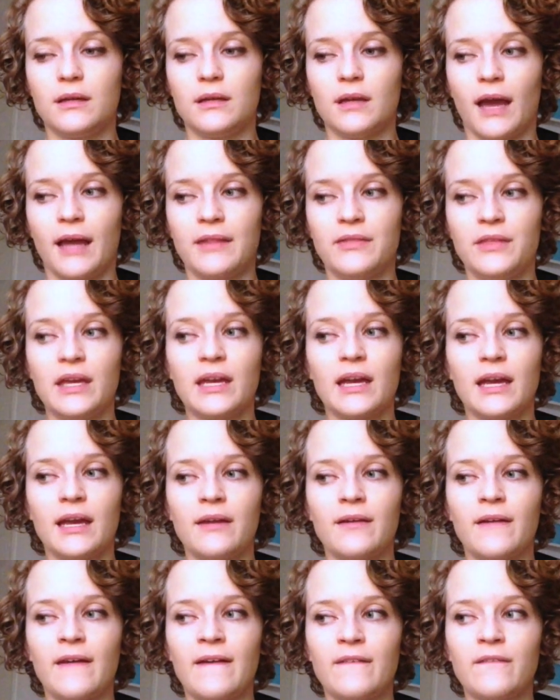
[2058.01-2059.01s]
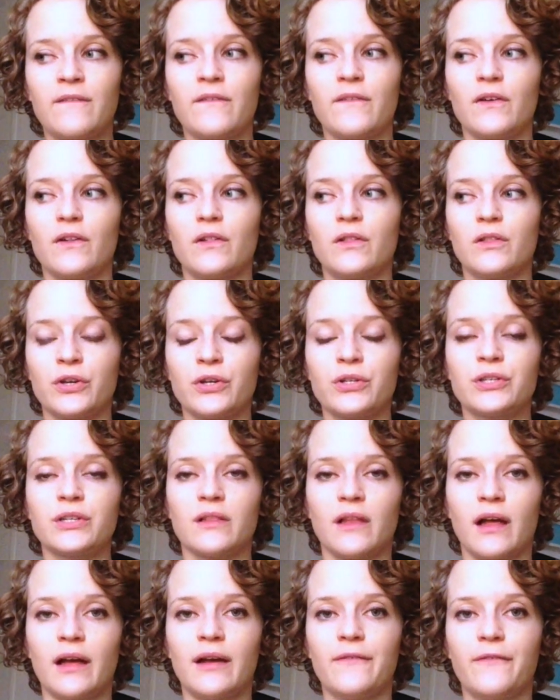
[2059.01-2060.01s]
I think I have learned a
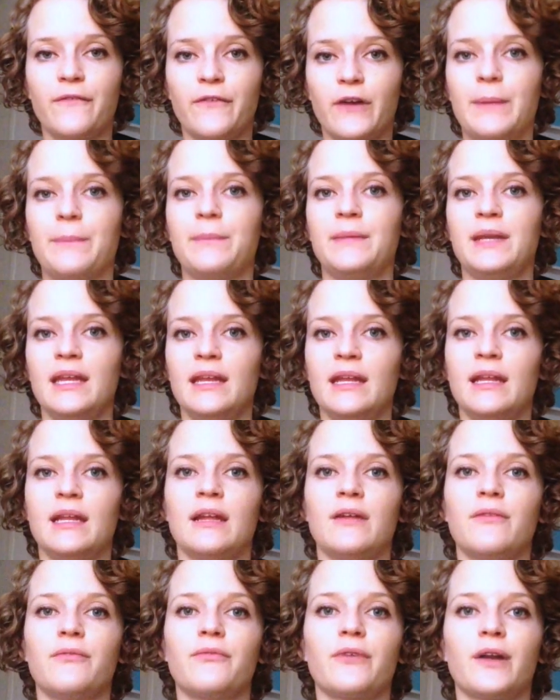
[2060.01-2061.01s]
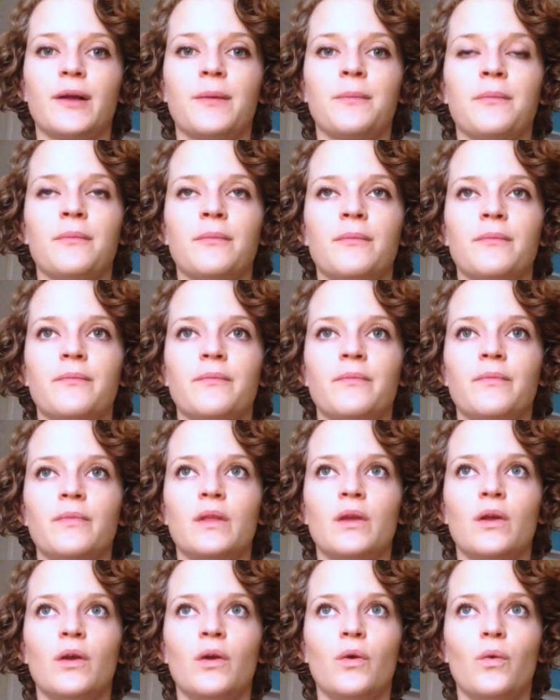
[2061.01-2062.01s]
lot from knitting from
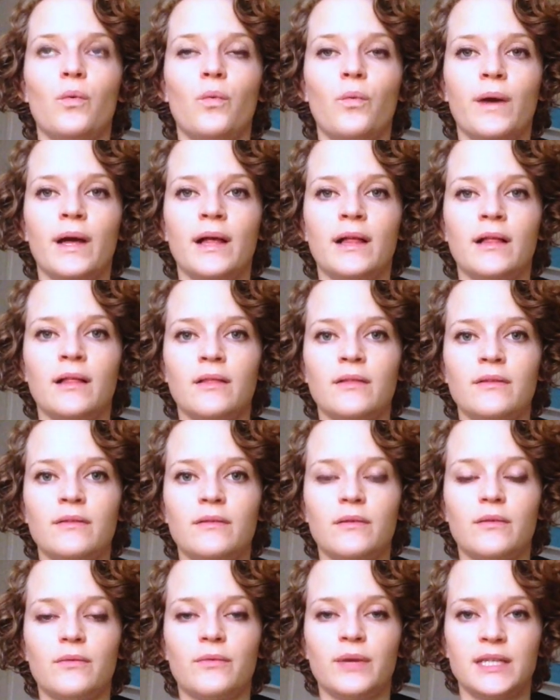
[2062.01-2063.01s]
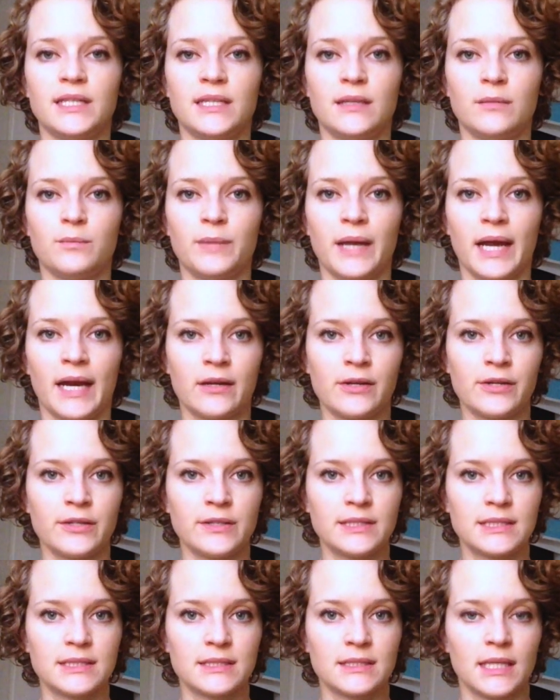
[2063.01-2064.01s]
well-written
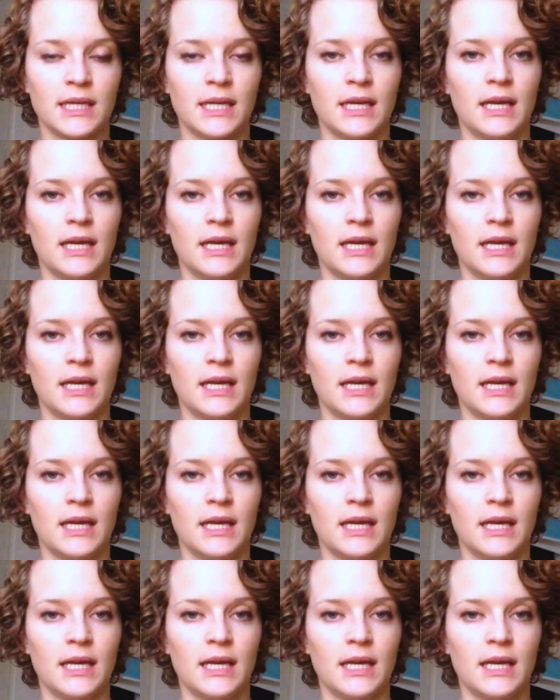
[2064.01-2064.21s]
patterns.